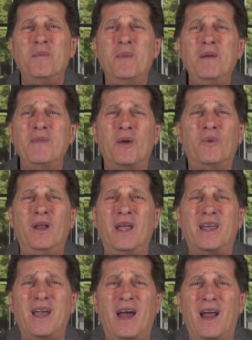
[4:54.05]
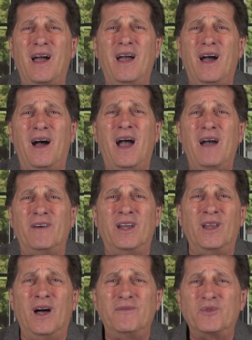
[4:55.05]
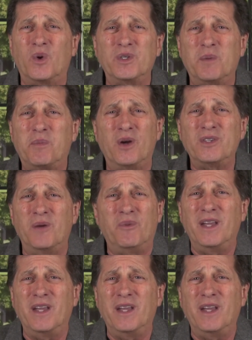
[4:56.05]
Maybe they really kind of have a love towards a person,